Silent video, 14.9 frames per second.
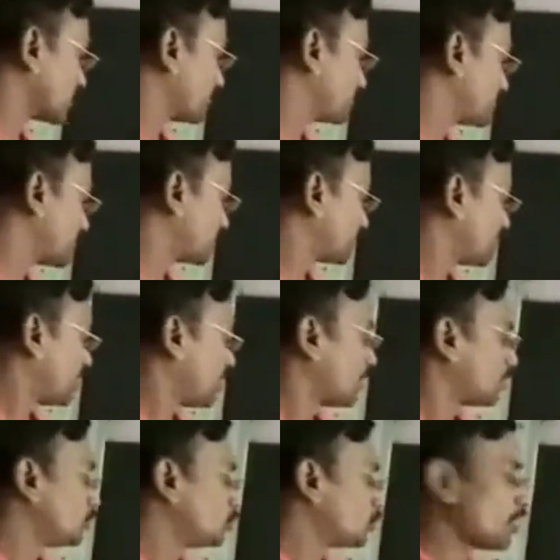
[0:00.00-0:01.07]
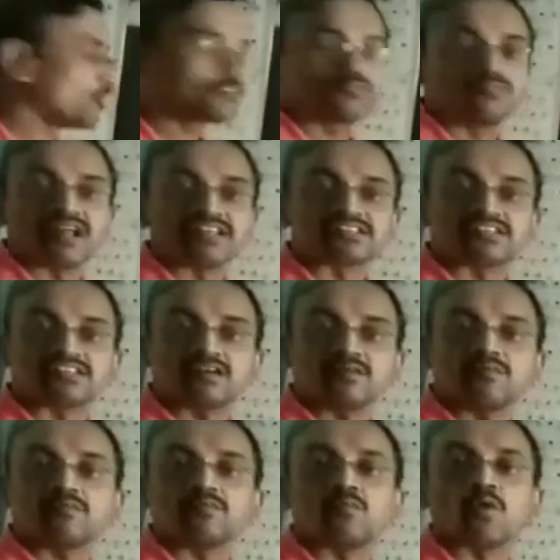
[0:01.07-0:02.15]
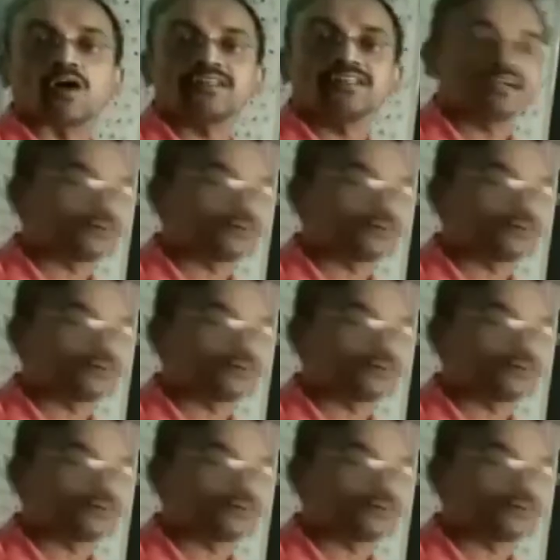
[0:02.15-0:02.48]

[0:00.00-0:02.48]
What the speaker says: subject, you have to mention the body